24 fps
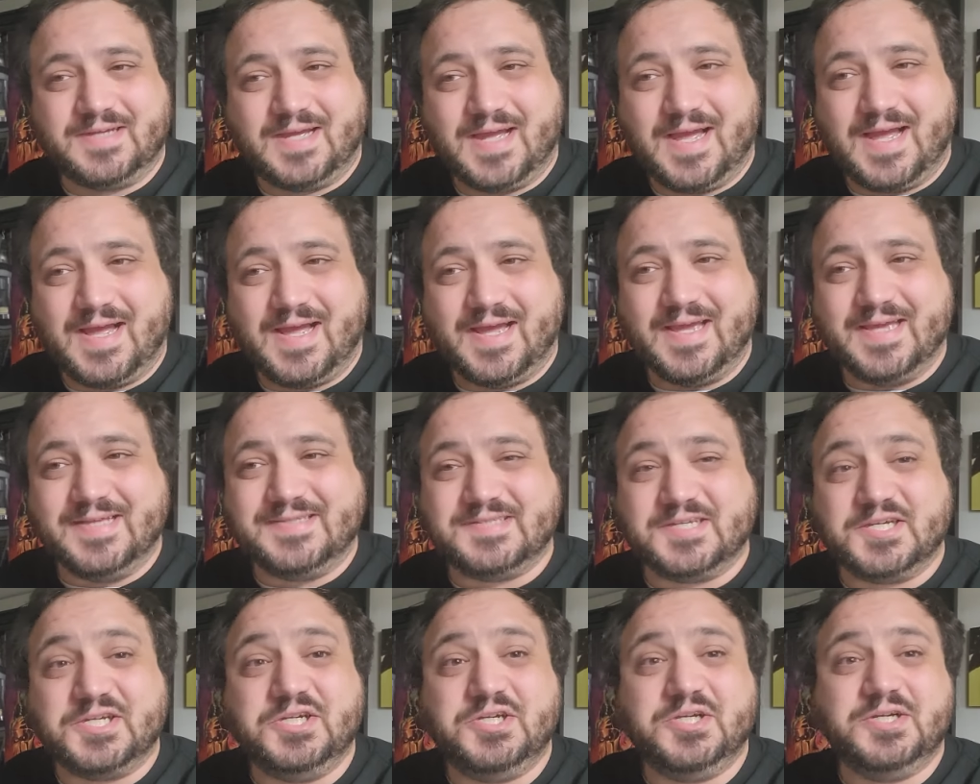
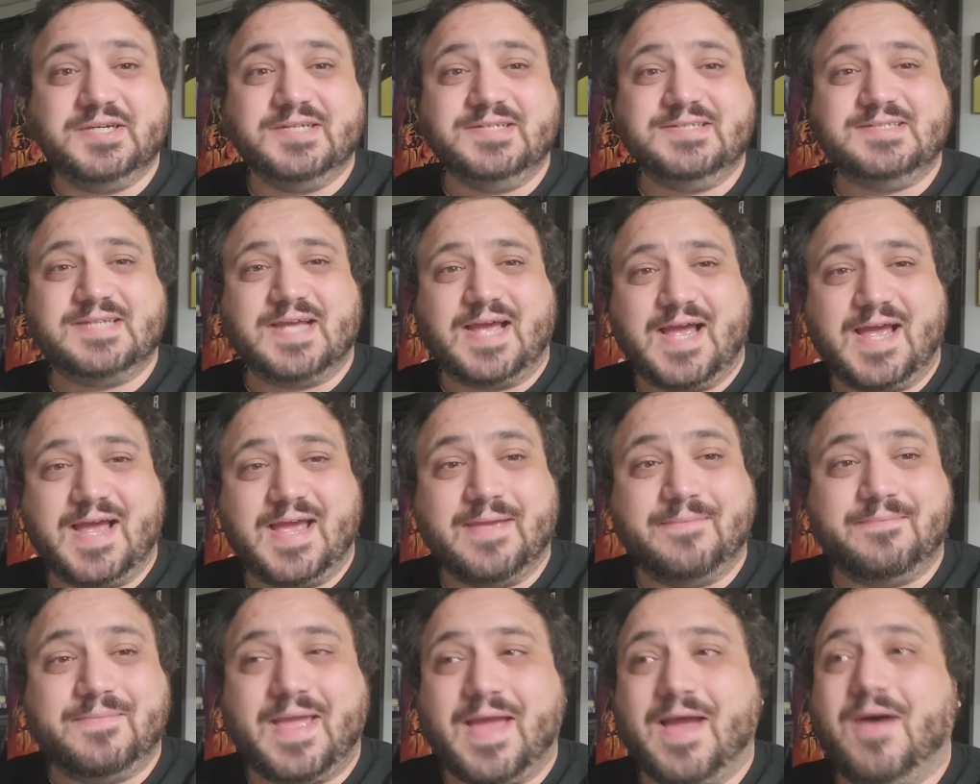It's a good
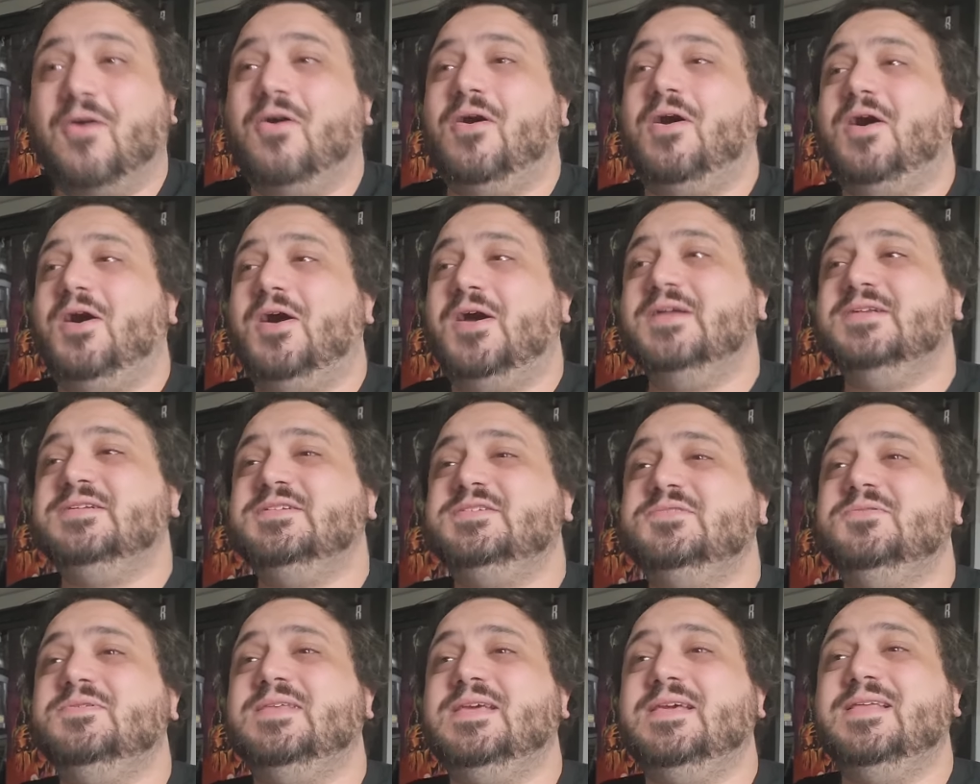time. Now, on
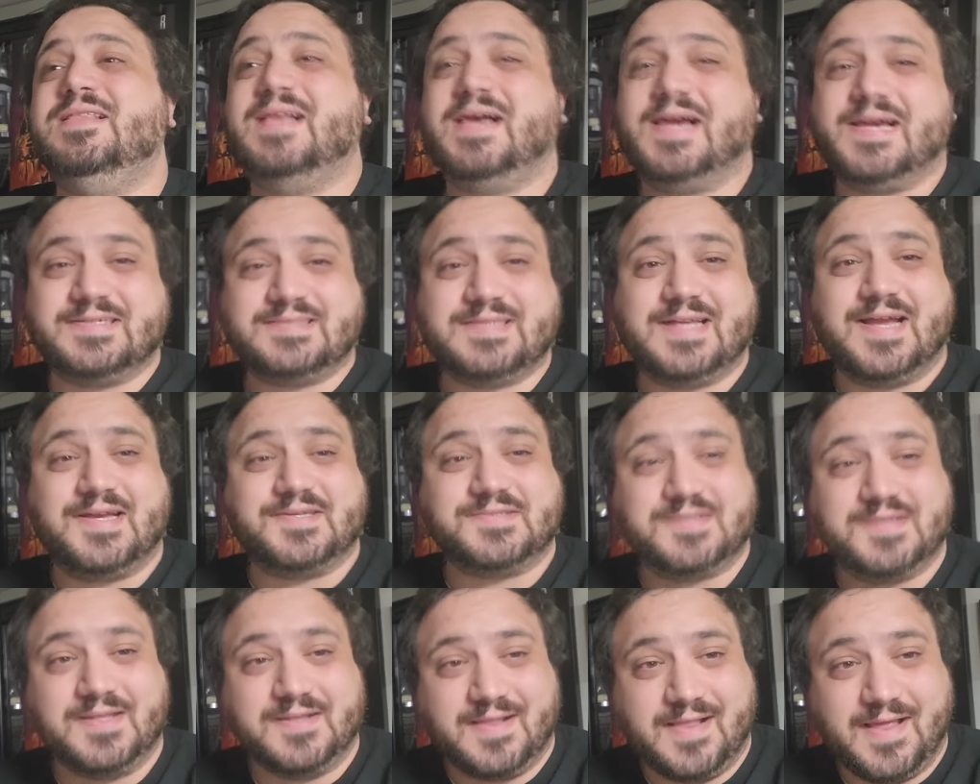to the Last
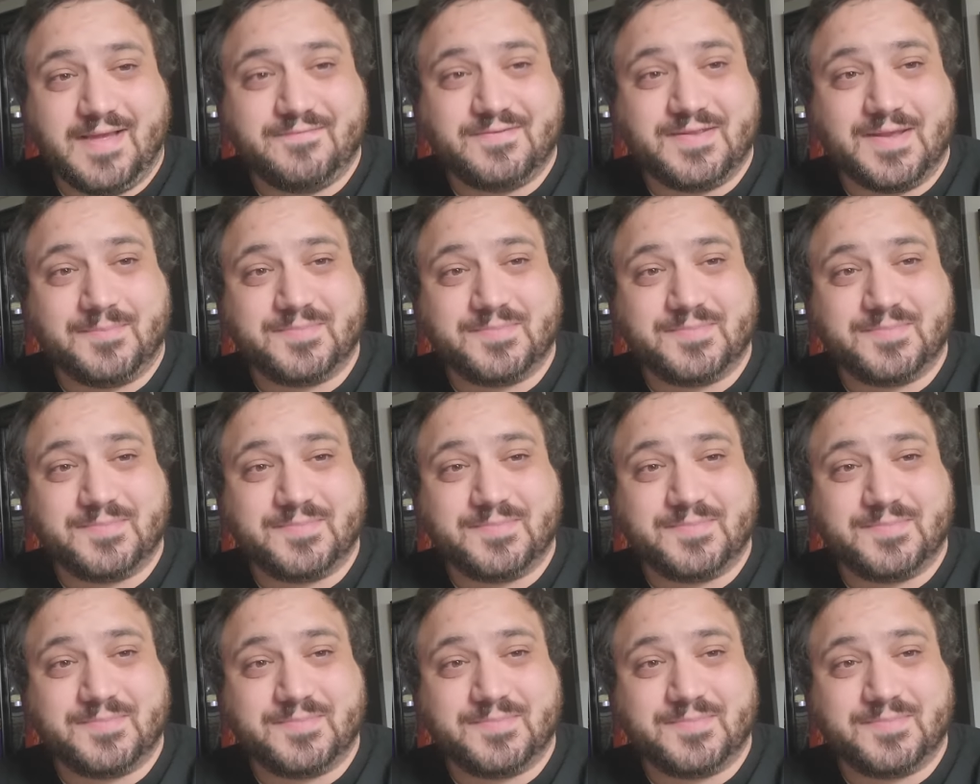House on the Left